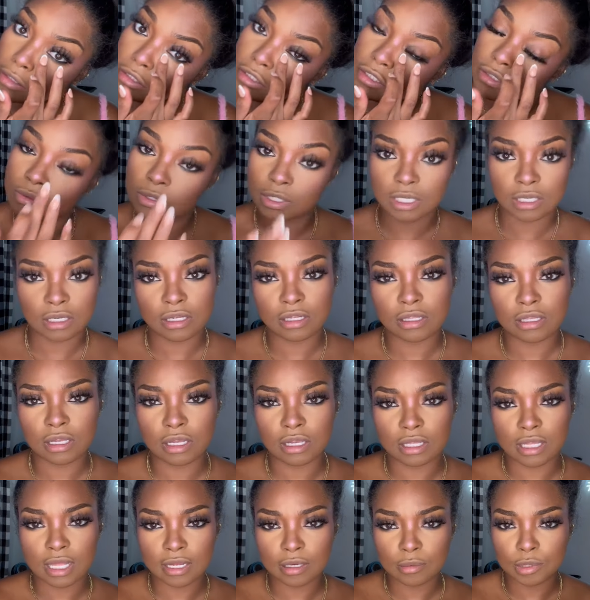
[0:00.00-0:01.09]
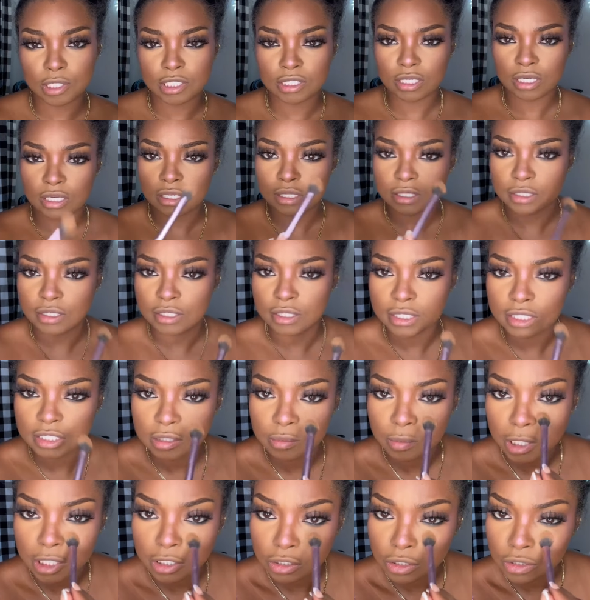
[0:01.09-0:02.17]
doing anything like particularly
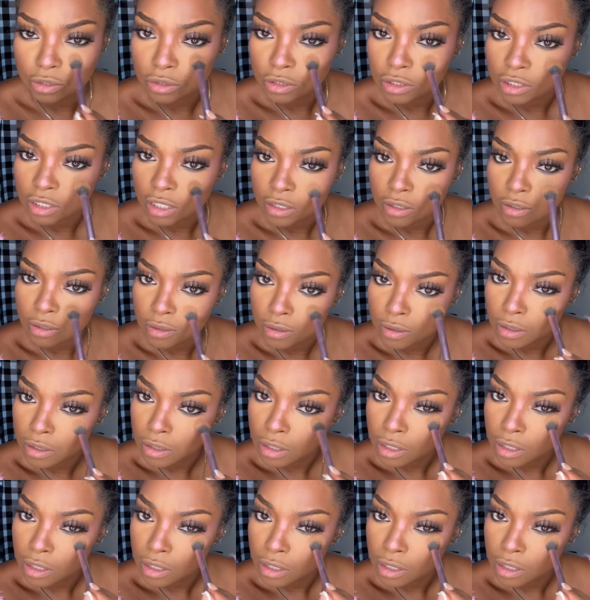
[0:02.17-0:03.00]
special, so